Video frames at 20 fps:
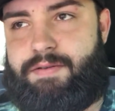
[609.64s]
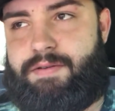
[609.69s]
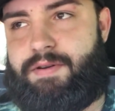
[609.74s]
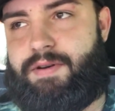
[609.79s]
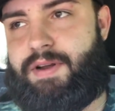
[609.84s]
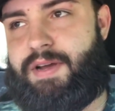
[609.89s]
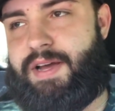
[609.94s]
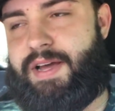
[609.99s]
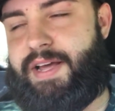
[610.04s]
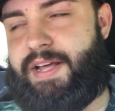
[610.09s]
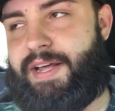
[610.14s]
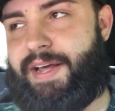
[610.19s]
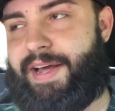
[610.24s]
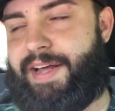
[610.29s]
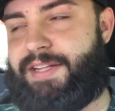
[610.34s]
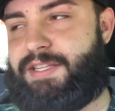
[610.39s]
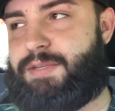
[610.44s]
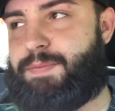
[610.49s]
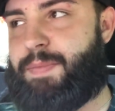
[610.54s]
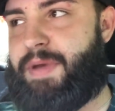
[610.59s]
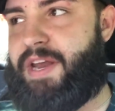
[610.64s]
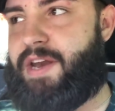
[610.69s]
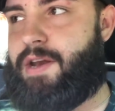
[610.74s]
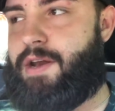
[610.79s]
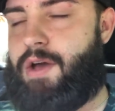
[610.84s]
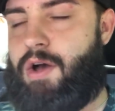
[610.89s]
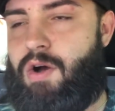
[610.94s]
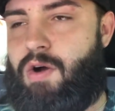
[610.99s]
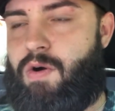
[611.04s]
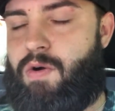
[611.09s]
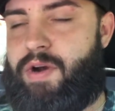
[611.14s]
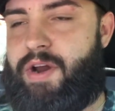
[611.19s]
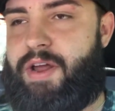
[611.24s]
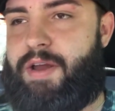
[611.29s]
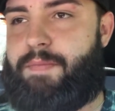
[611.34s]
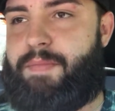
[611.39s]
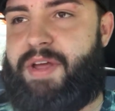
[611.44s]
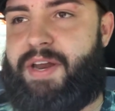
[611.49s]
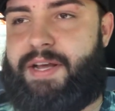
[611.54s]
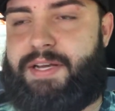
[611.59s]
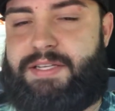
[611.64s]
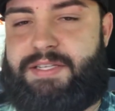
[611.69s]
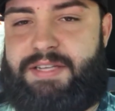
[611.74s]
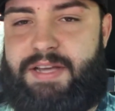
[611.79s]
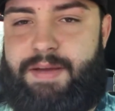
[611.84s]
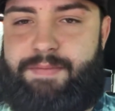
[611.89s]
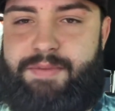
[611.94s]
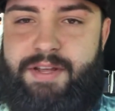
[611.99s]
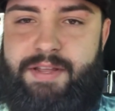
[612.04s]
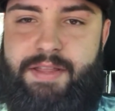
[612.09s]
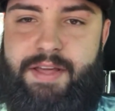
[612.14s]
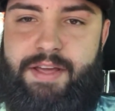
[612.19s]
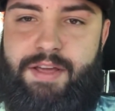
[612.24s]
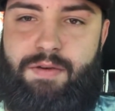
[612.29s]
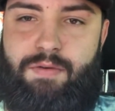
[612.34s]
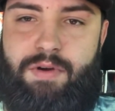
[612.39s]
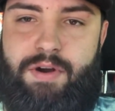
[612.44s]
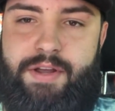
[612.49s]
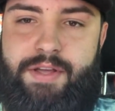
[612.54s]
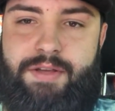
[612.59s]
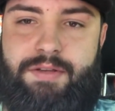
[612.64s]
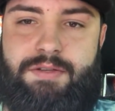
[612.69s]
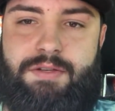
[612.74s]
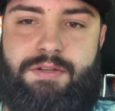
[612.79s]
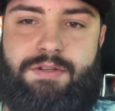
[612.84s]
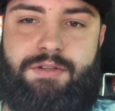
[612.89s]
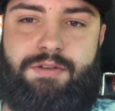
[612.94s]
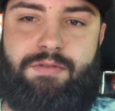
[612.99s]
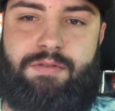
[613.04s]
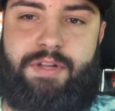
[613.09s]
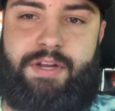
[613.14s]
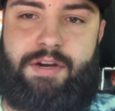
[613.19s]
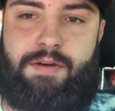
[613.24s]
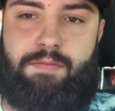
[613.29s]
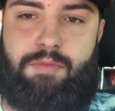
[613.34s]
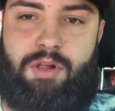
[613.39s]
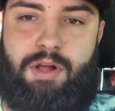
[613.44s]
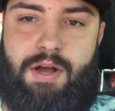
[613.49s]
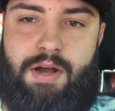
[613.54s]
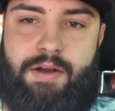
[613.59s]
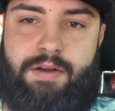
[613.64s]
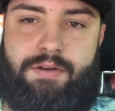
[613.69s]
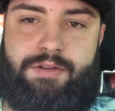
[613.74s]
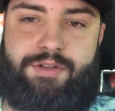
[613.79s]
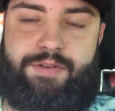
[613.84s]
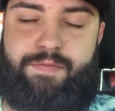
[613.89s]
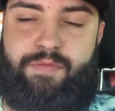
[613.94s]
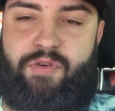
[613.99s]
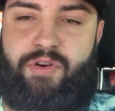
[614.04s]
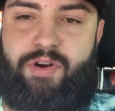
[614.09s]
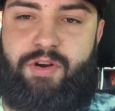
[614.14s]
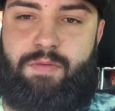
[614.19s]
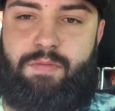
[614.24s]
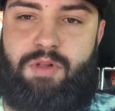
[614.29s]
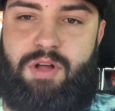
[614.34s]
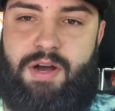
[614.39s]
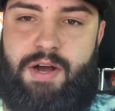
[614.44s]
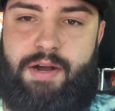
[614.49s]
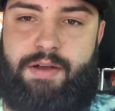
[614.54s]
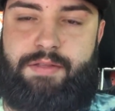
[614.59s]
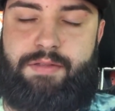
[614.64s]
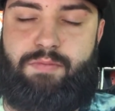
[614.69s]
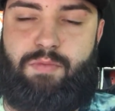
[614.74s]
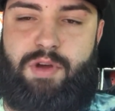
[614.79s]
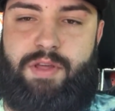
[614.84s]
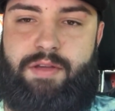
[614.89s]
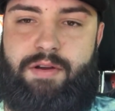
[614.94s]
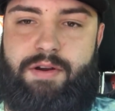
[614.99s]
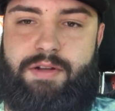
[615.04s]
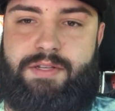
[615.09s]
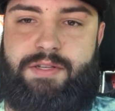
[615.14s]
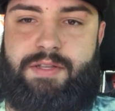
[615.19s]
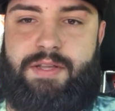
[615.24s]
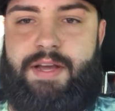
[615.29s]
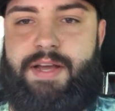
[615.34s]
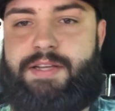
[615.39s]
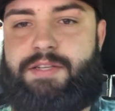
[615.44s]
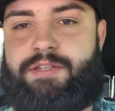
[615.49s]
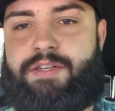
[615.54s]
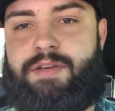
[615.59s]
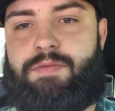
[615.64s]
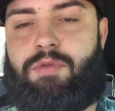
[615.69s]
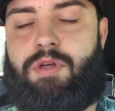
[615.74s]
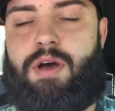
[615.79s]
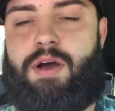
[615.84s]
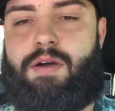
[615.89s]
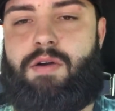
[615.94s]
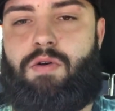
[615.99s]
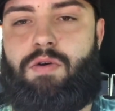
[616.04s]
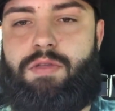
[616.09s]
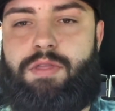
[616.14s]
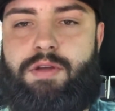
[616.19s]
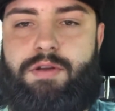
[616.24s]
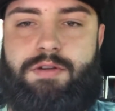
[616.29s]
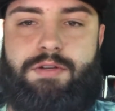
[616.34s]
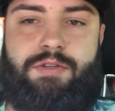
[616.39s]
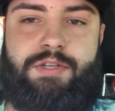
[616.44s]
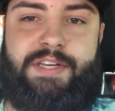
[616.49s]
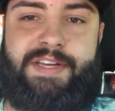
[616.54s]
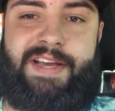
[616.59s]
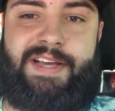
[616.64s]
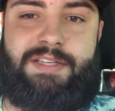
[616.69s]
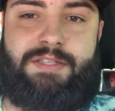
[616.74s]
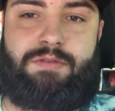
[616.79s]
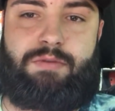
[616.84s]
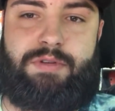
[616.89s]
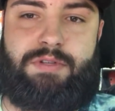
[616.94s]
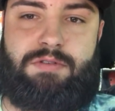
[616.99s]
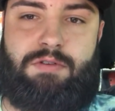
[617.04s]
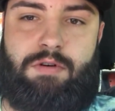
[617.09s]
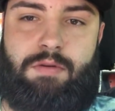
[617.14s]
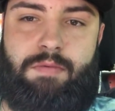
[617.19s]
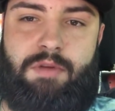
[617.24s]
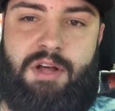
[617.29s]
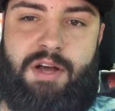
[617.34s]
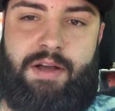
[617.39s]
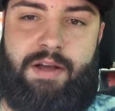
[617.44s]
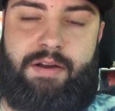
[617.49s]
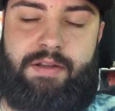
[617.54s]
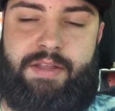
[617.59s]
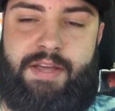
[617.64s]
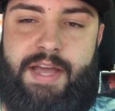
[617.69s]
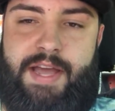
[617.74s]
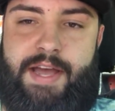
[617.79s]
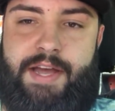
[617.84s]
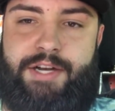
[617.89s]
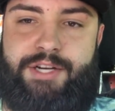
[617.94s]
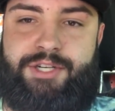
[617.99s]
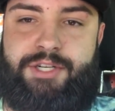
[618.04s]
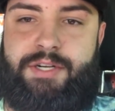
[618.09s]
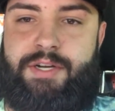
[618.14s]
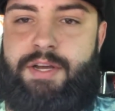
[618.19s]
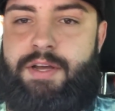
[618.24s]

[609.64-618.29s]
it's been known and been accepted that you want to use a 2-liter block, 2.0 block, whether it's the ST block or the TS twin scroll block out of the Edge.